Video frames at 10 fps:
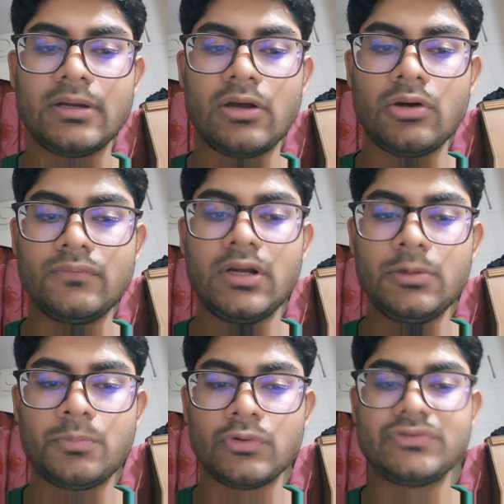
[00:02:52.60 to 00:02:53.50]

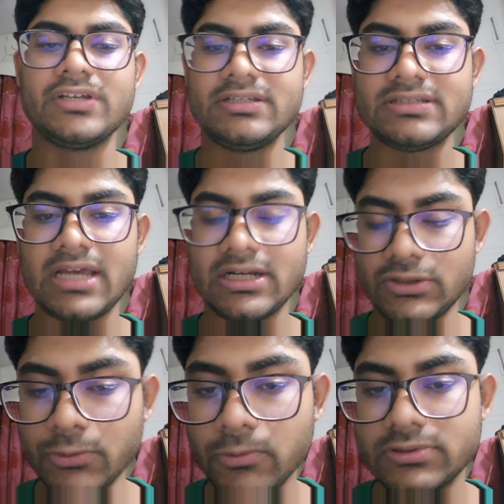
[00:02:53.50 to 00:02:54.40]
over process
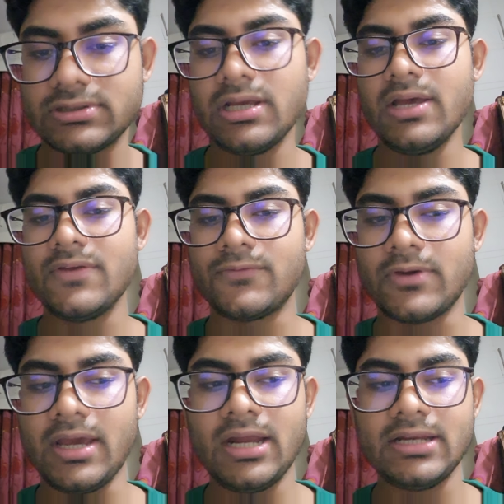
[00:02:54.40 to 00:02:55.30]
and tools. So
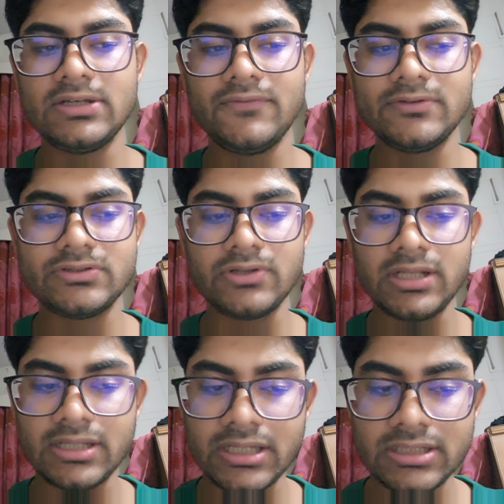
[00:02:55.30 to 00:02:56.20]
here
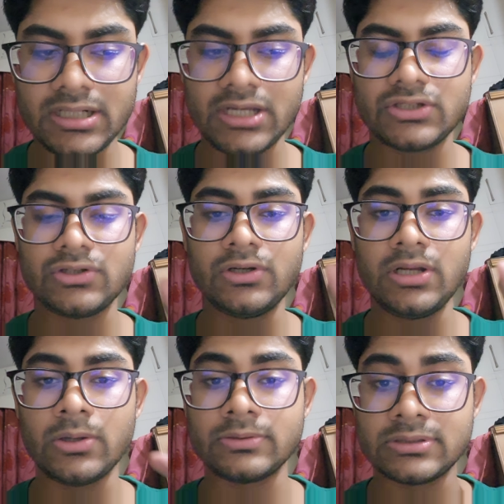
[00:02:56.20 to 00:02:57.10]
individual
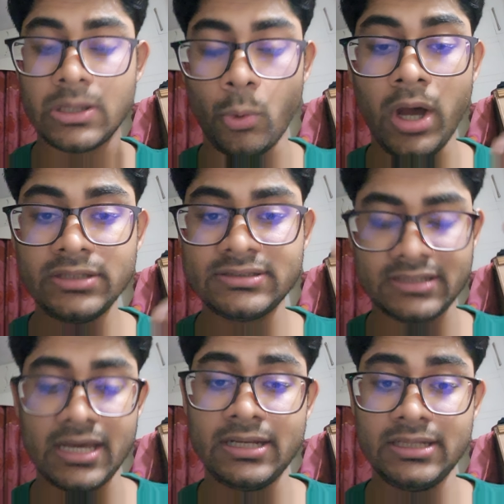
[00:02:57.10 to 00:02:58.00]
interaction, ones
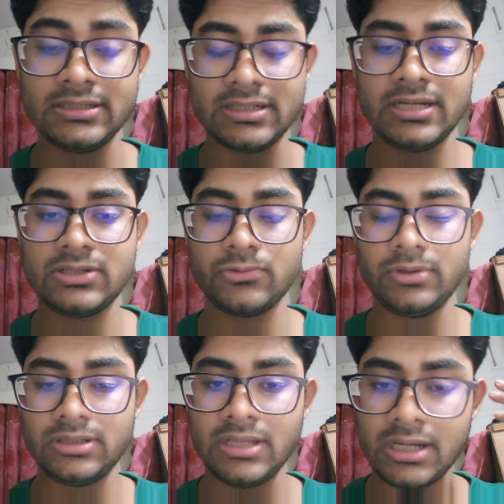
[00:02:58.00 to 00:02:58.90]
can interact
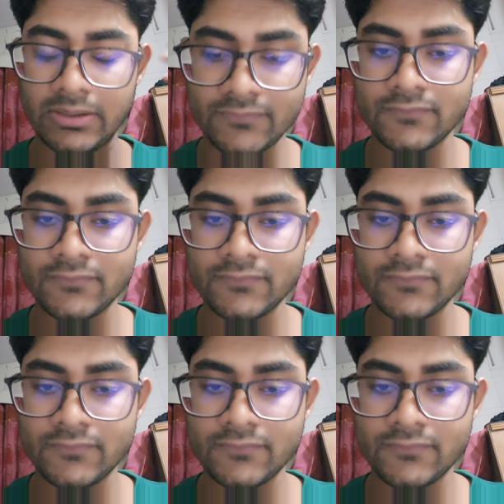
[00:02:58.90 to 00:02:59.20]
with the